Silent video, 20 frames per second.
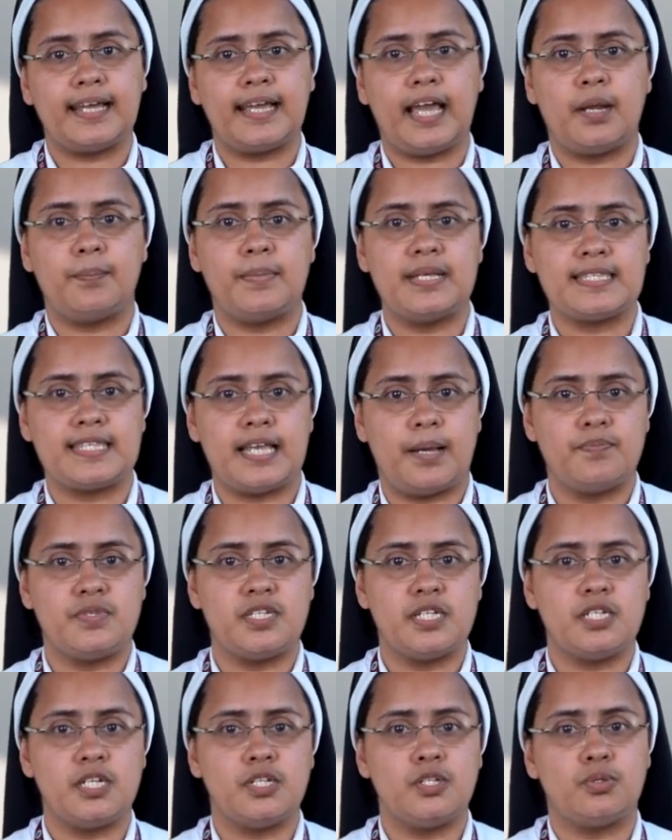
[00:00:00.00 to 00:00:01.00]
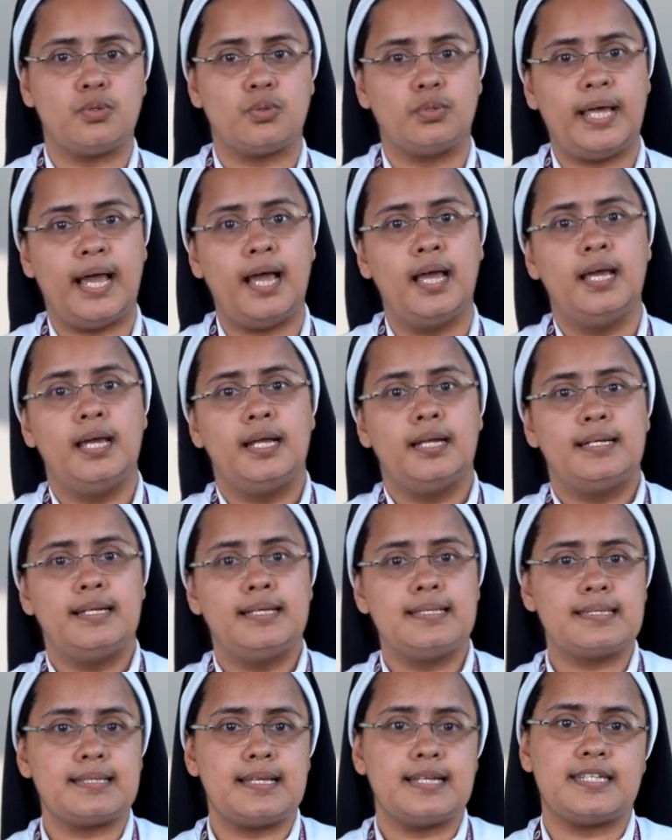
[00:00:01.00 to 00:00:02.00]
can be subjected through the
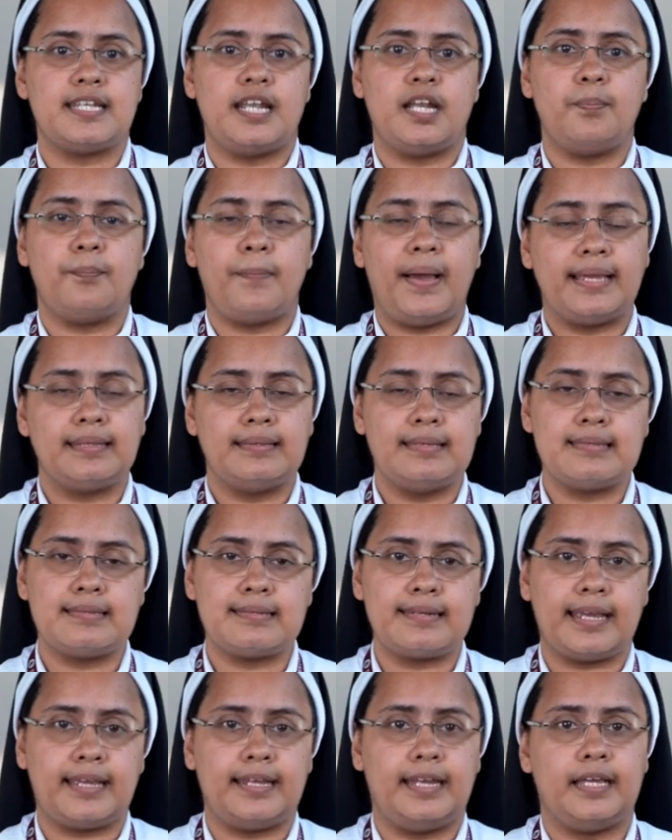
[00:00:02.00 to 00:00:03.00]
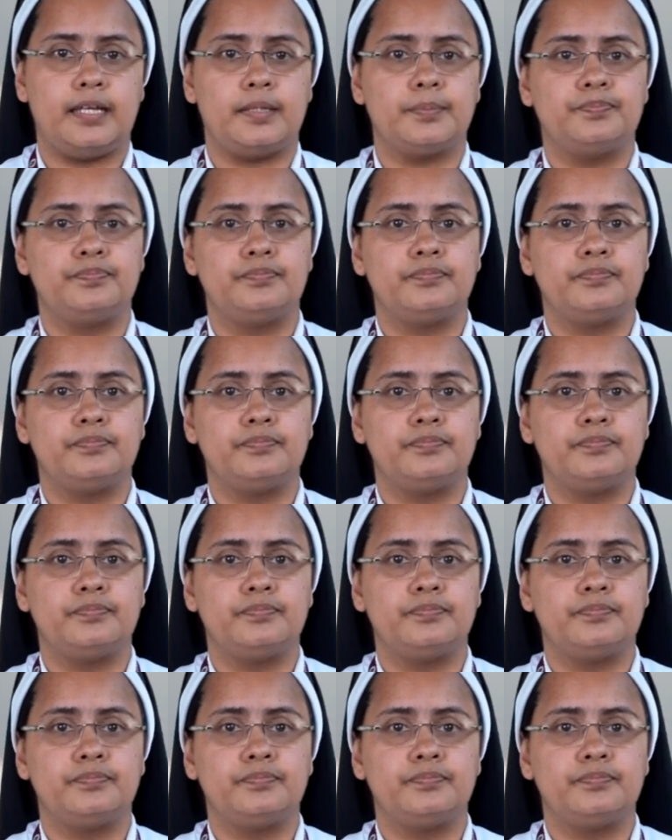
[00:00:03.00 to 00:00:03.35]
discussion by this technique.